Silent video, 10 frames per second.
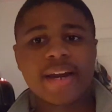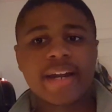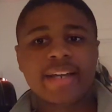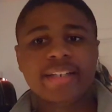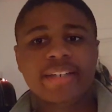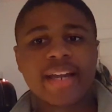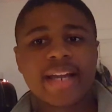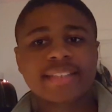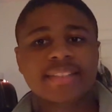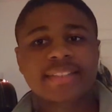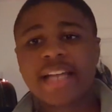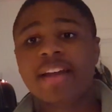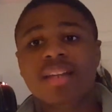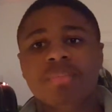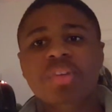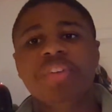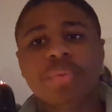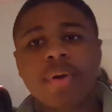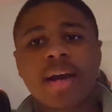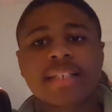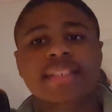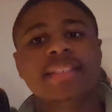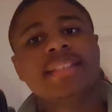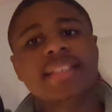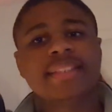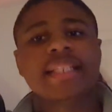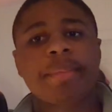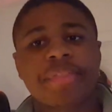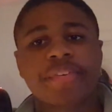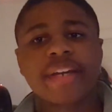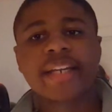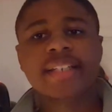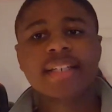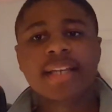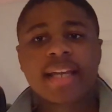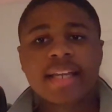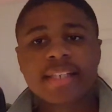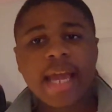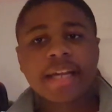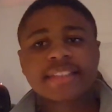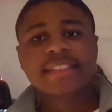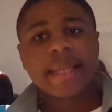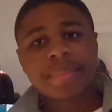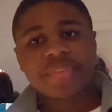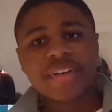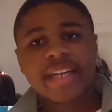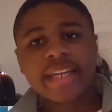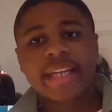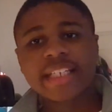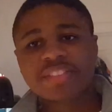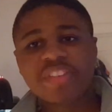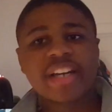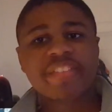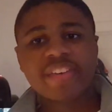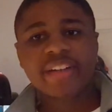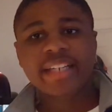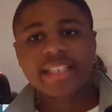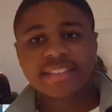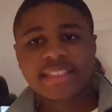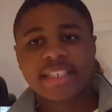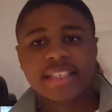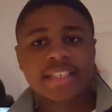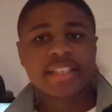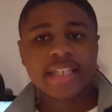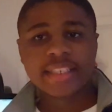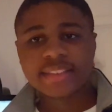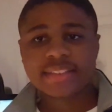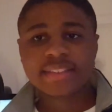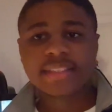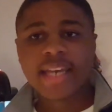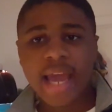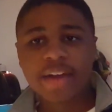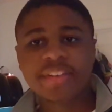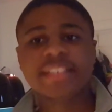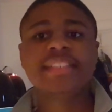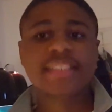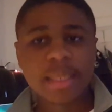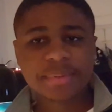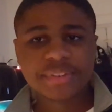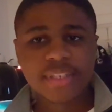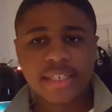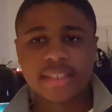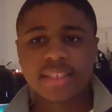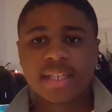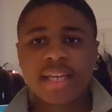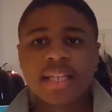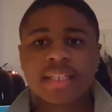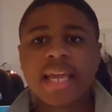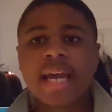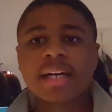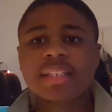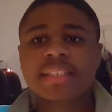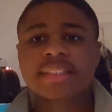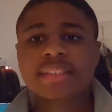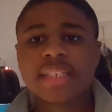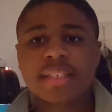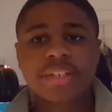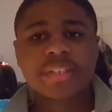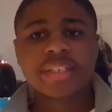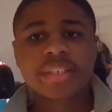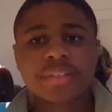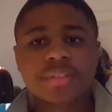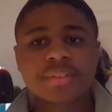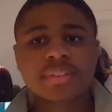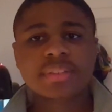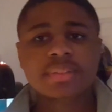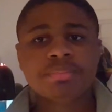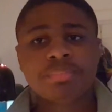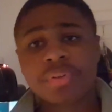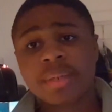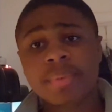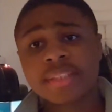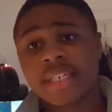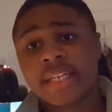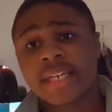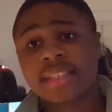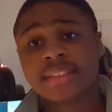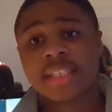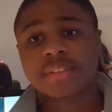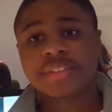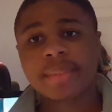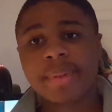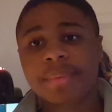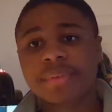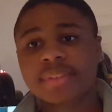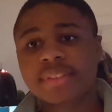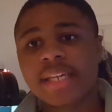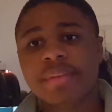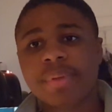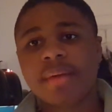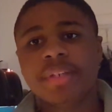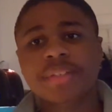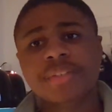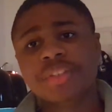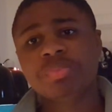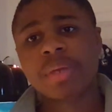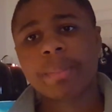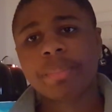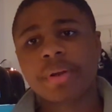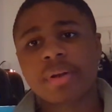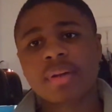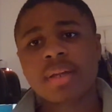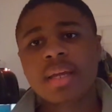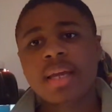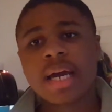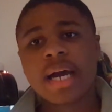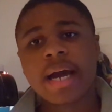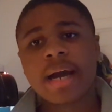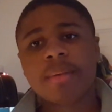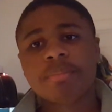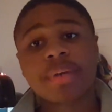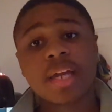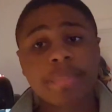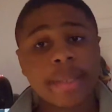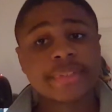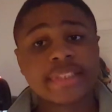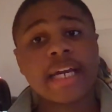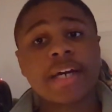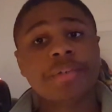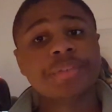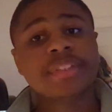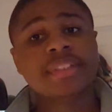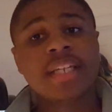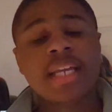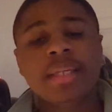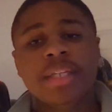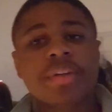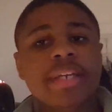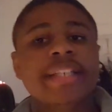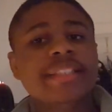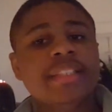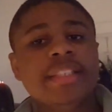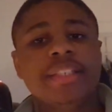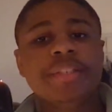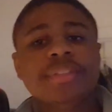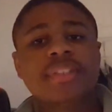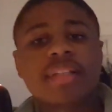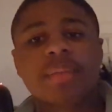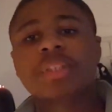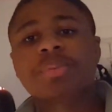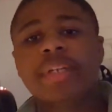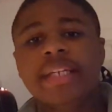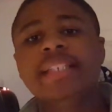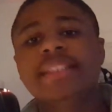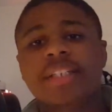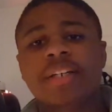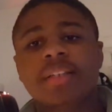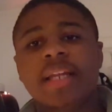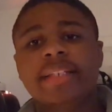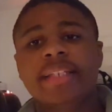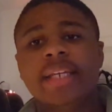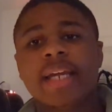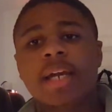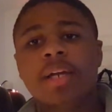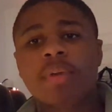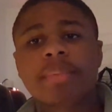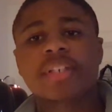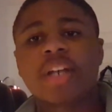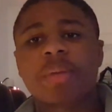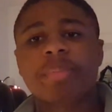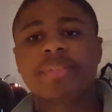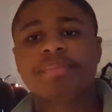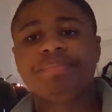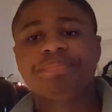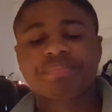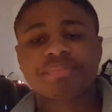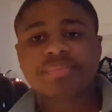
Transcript: Alright you guys, time to move you on to step 3. Now step 3 is very, very easy. Is now the substrate. Now you can use pretty much any kind of substrate. People tend to probably use newspaper, probably paper towels. You can easily use something much more easier like the Repta carpet.